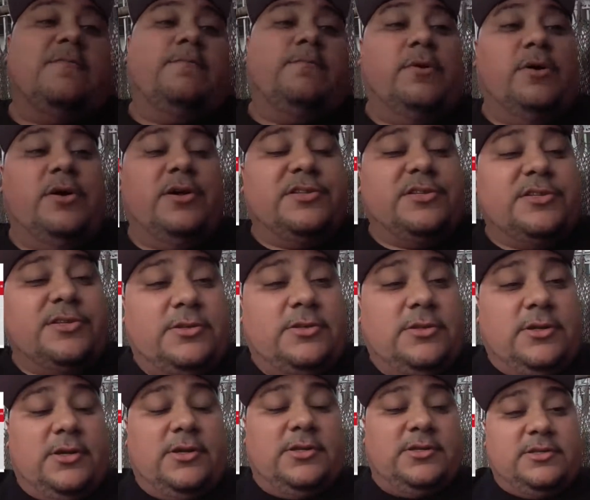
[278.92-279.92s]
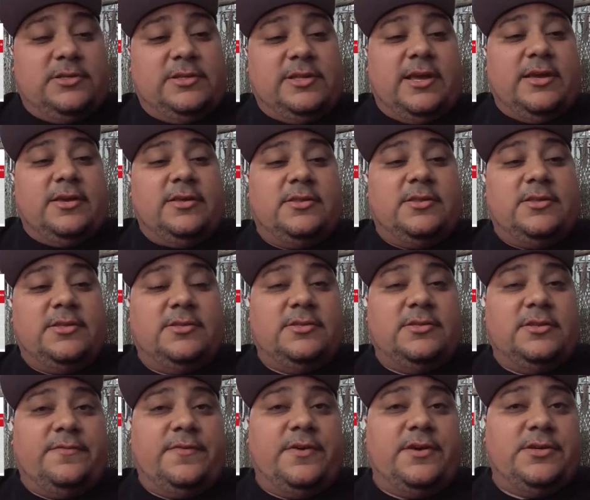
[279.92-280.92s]
Molts does stay in this
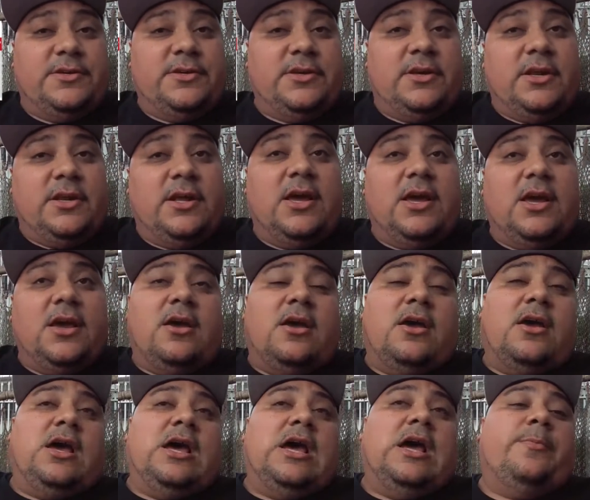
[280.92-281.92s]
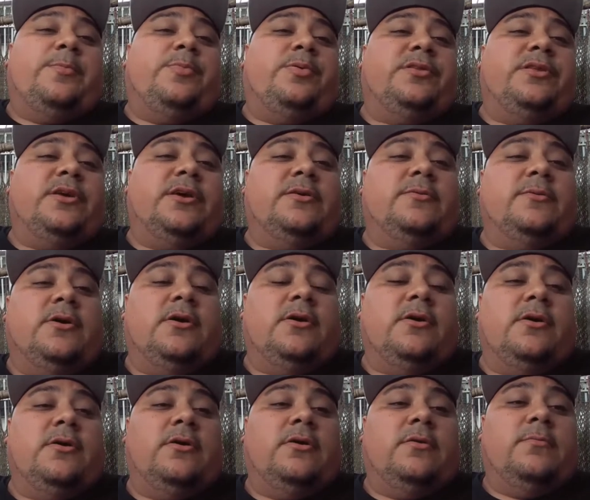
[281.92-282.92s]
division. I predict
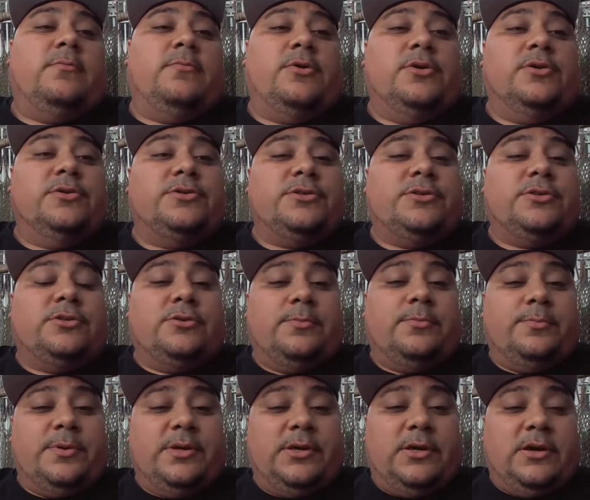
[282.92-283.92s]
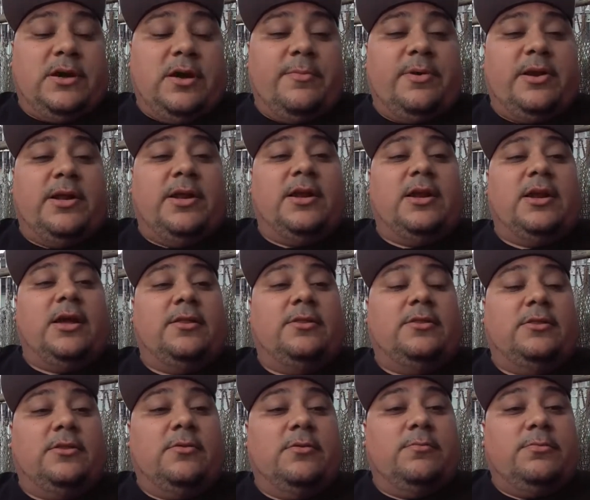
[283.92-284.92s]
Molts to be coming in
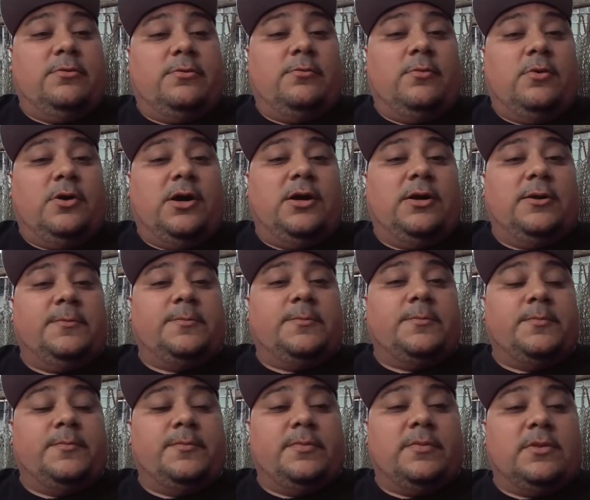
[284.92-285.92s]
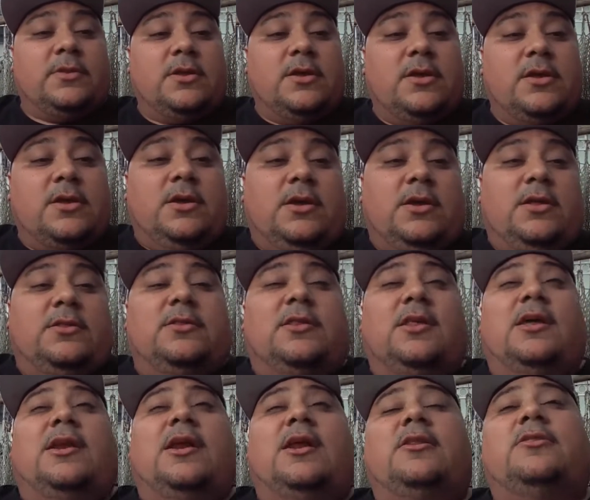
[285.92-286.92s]
at number 1.
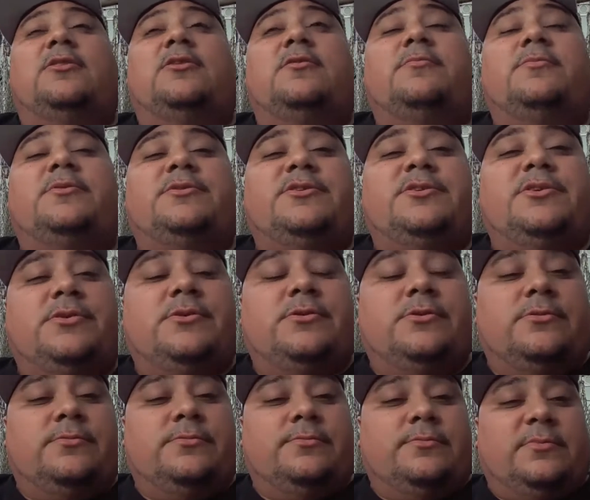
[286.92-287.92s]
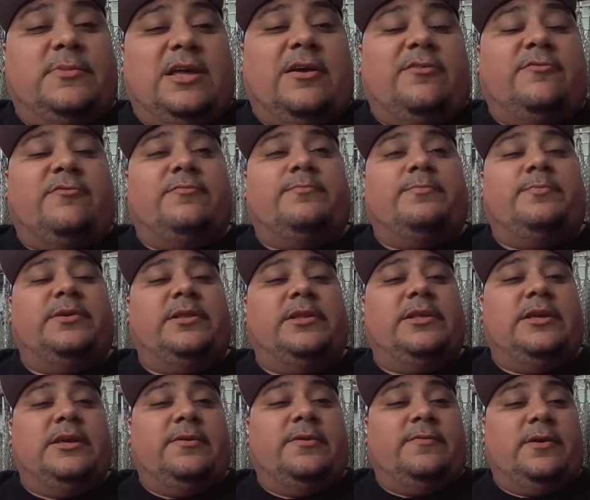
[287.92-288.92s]
Then at number 2, I
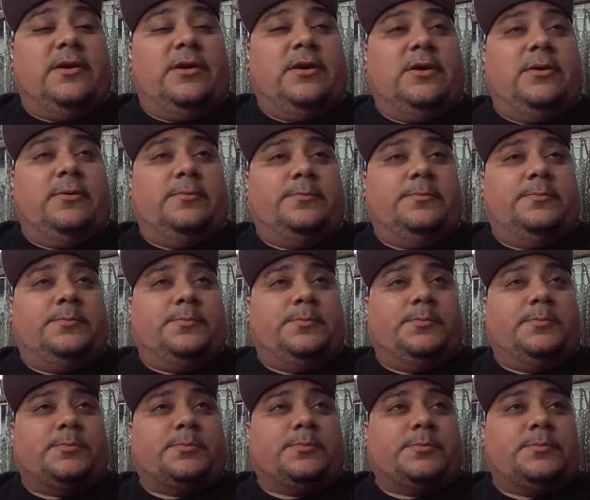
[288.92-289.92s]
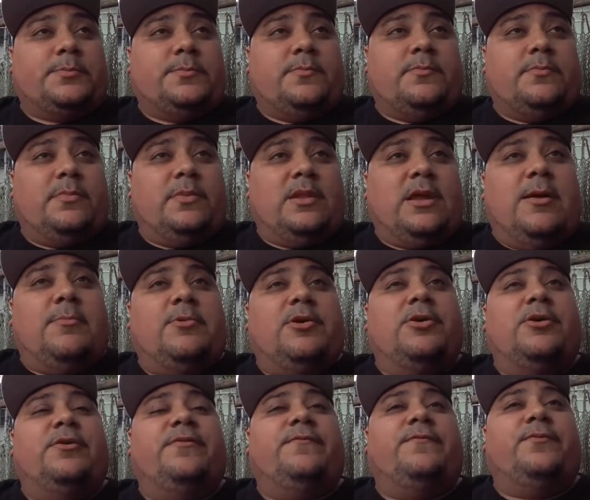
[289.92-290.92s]
believe I'm
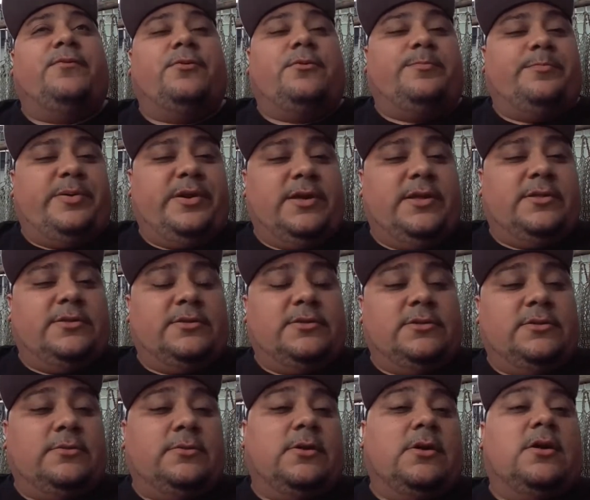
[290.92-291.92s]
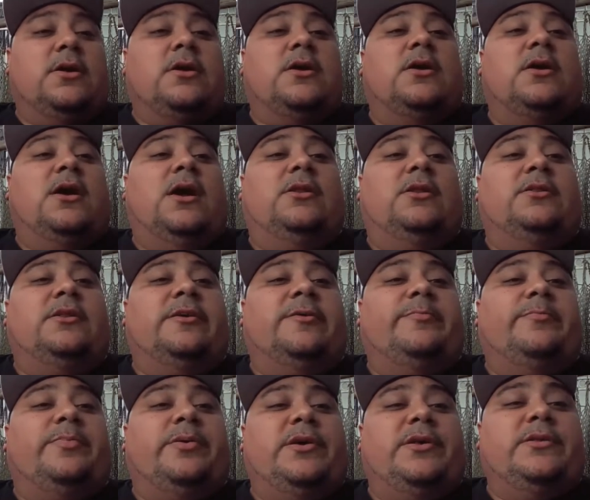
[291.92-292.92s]
going for Pins. I
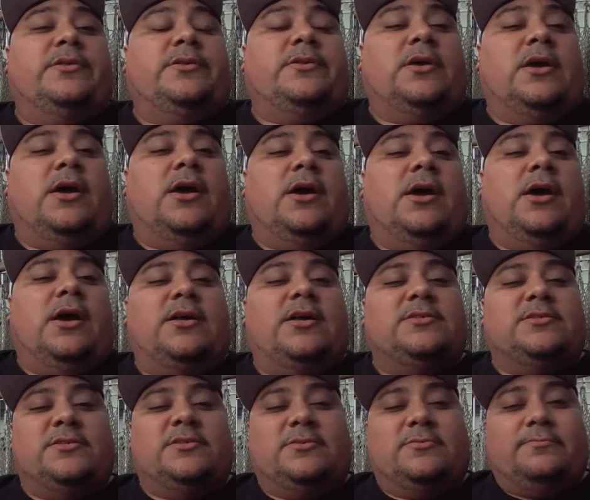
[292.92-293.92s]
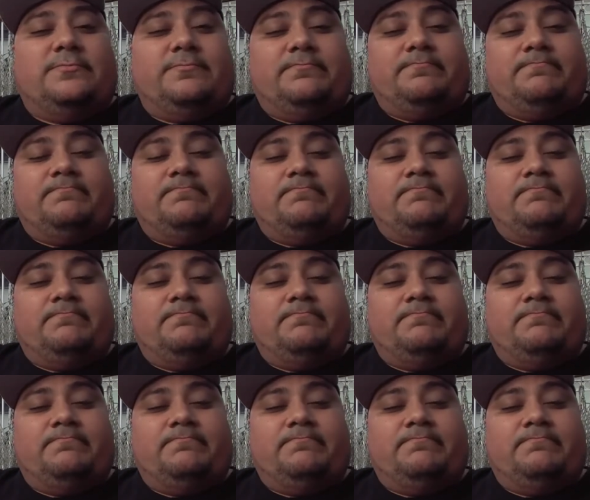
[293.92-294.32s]
think Pins hasn't.